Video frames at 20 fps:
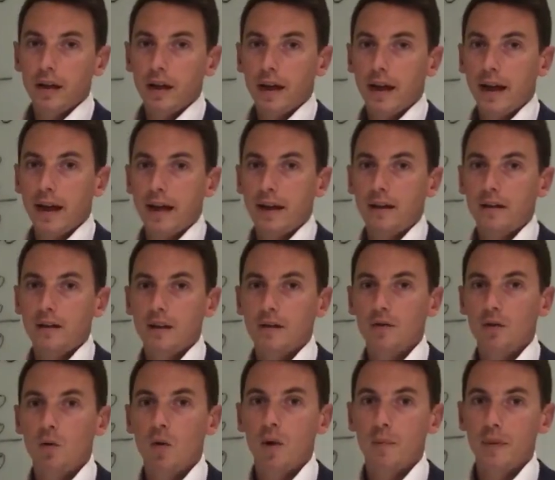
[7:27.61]
and if
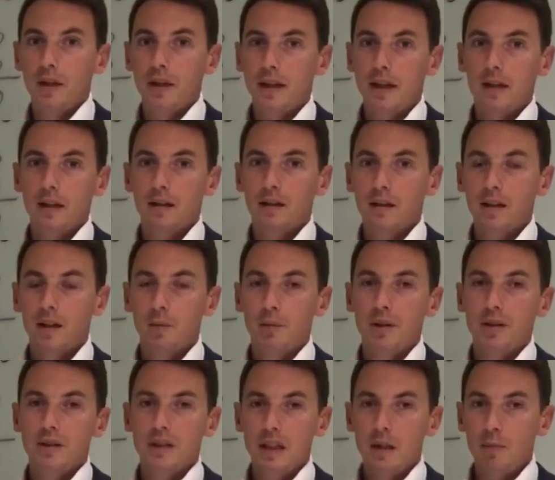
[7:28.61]
you want me to get a little
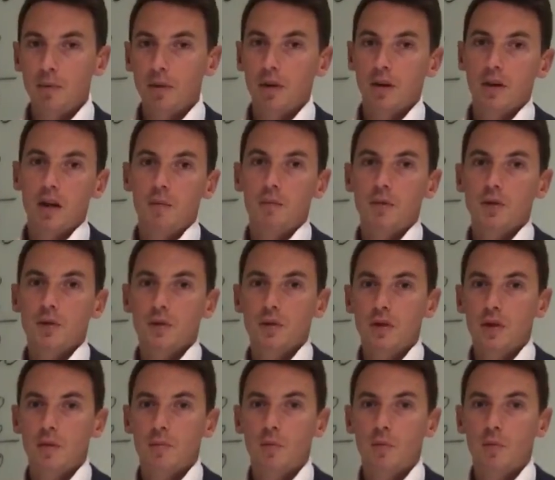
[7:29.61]
bit deeper in the numbers with you,